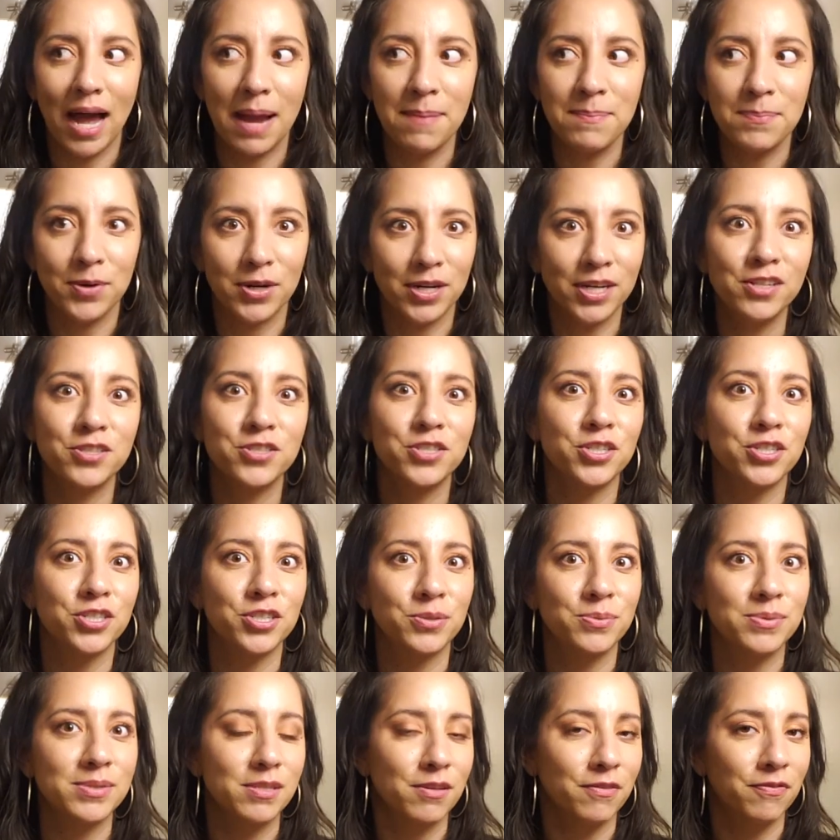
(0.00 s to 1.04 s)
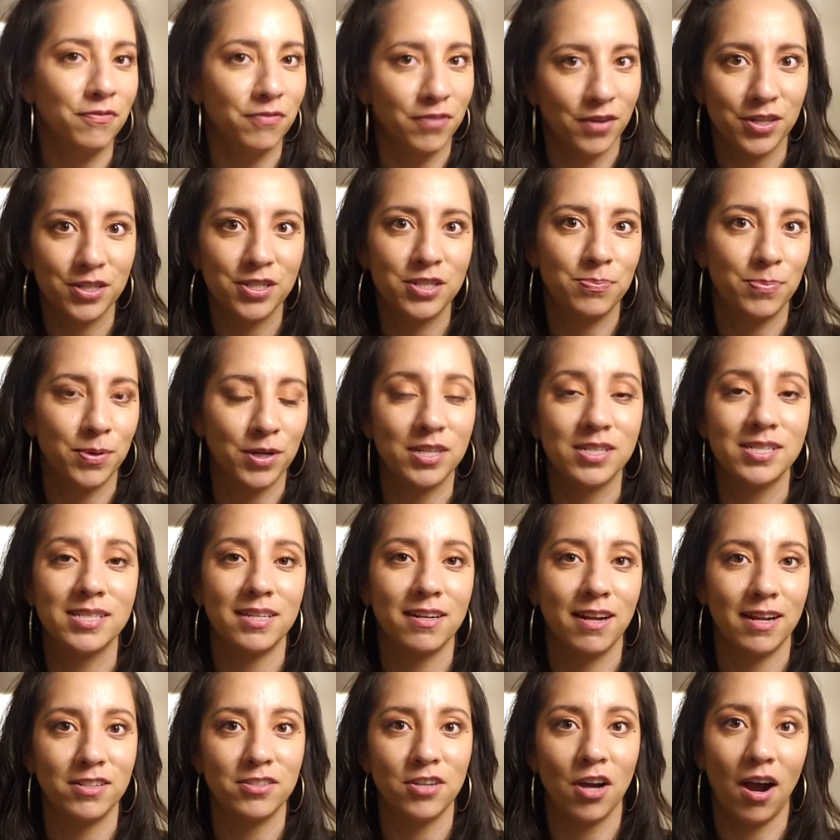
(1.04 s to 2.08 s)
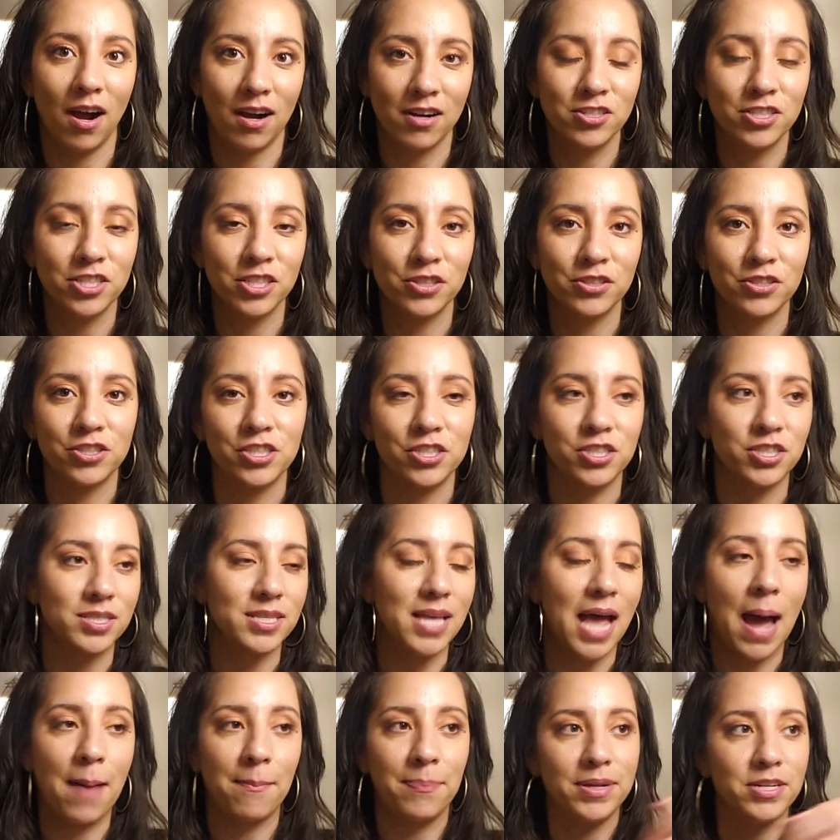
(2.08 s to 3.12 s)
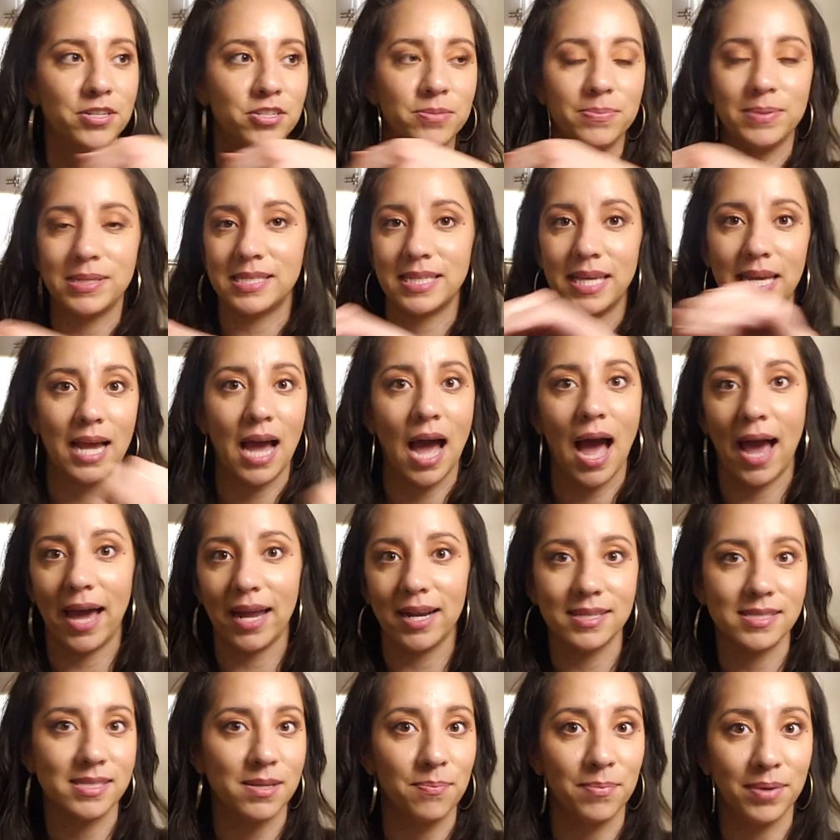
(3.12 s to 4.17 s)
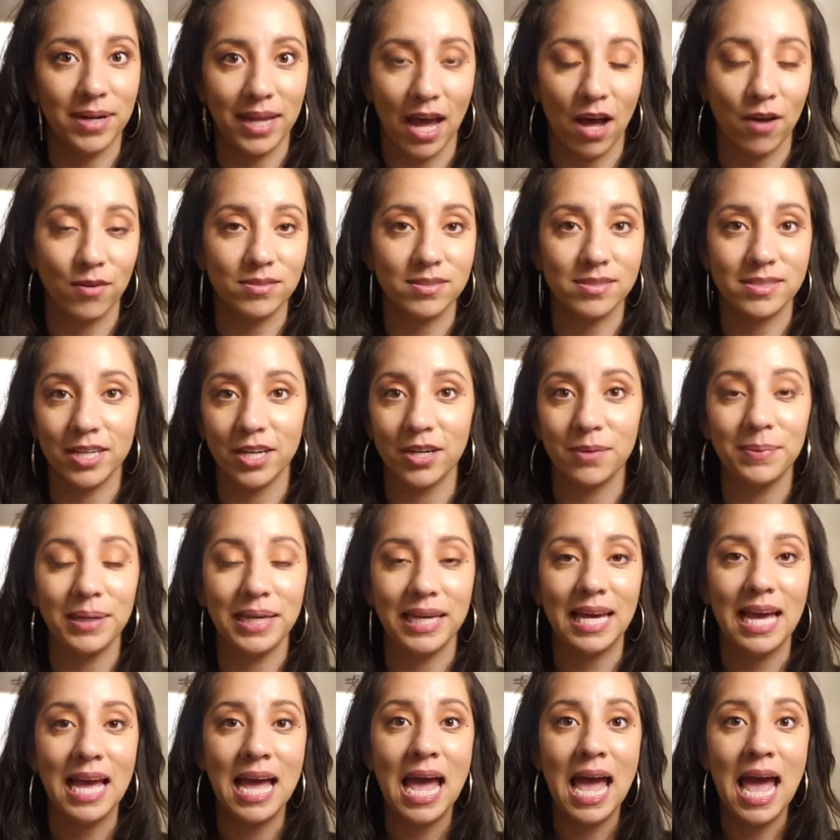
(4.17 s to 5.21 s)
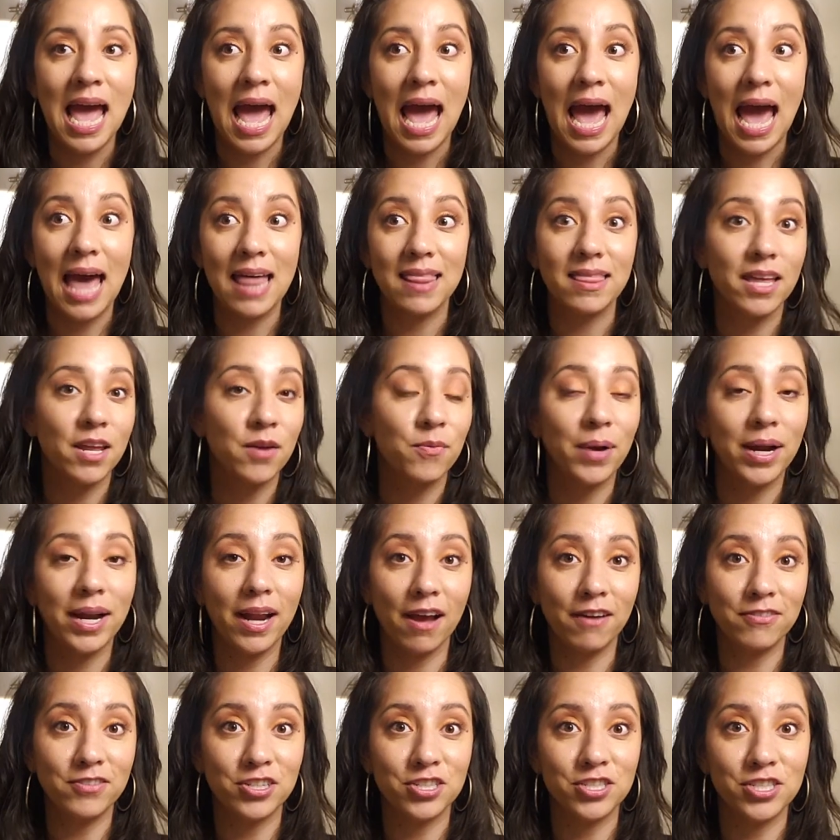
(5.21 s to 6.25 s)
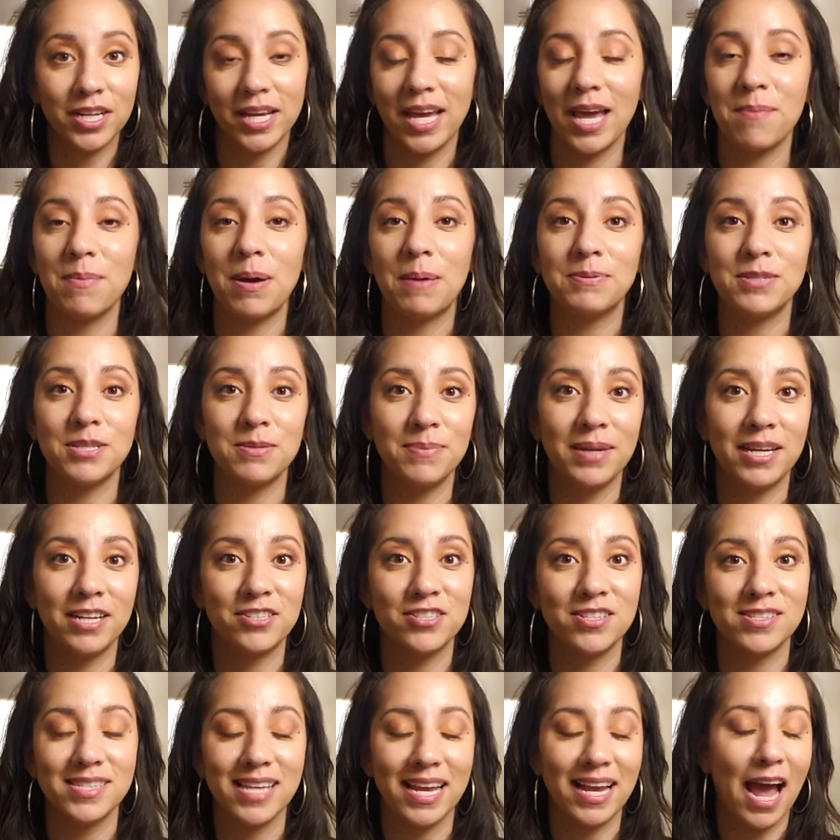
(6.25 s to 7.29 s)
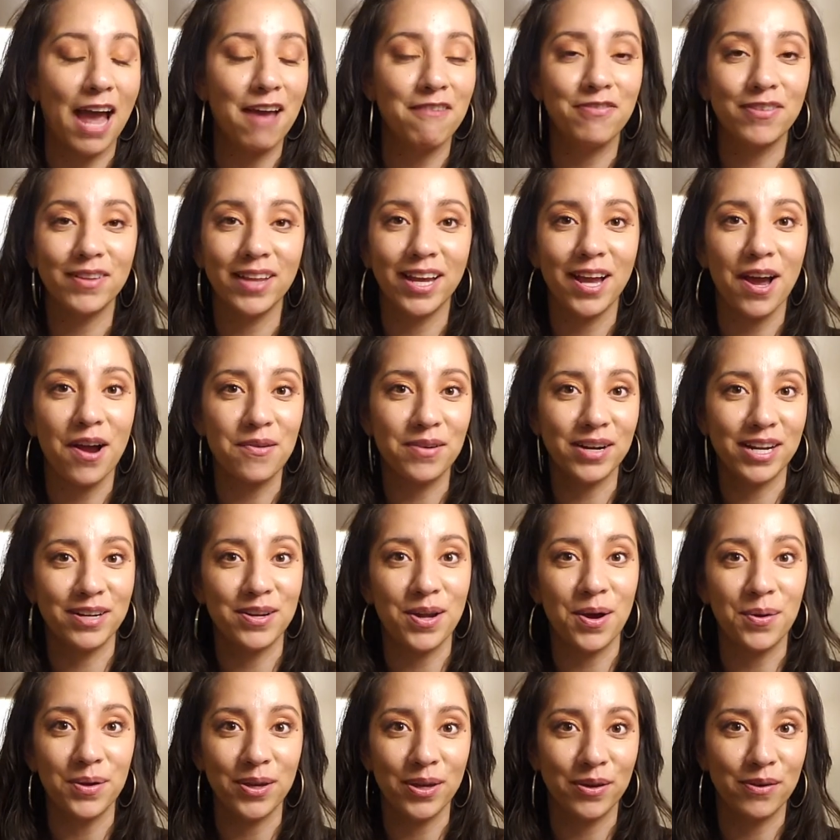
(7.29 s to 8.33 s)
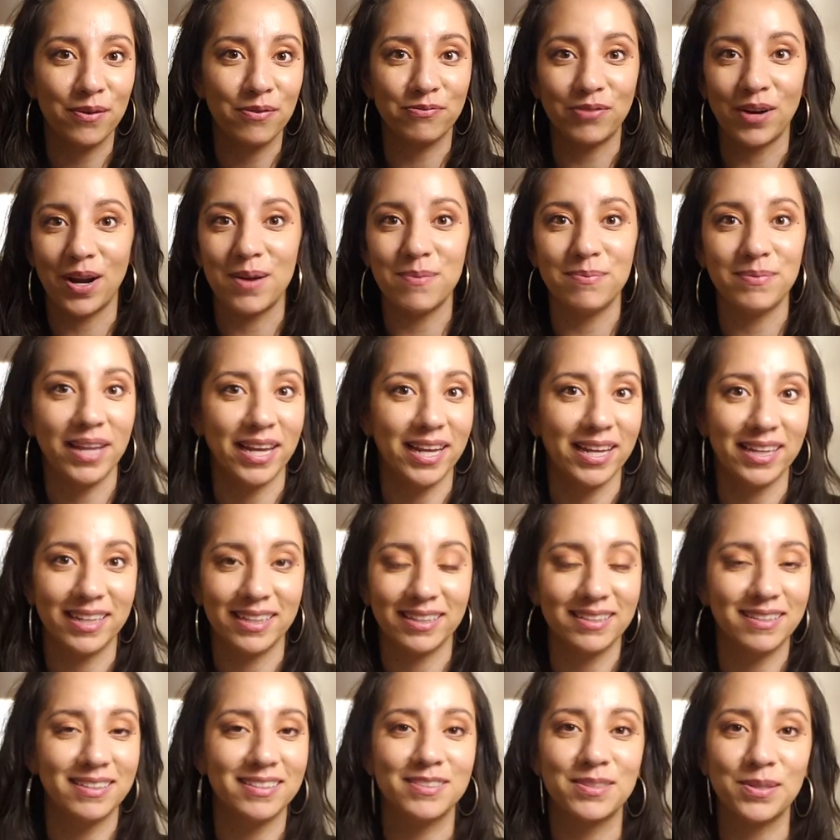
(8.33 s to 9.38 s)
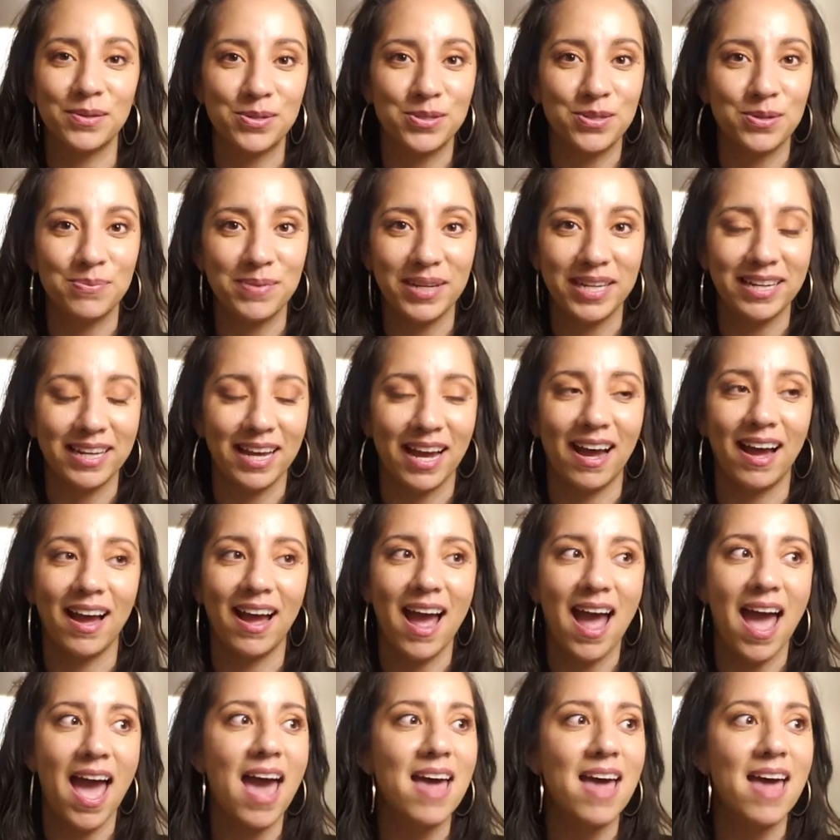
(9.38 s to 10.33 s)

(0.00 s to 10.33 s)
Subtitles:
I'm pretty sure she was the first person I talked to. She just happened to be saying hi to somebody else near me. And then right after she came up to me and she's like, I feel like I already know you from like social media.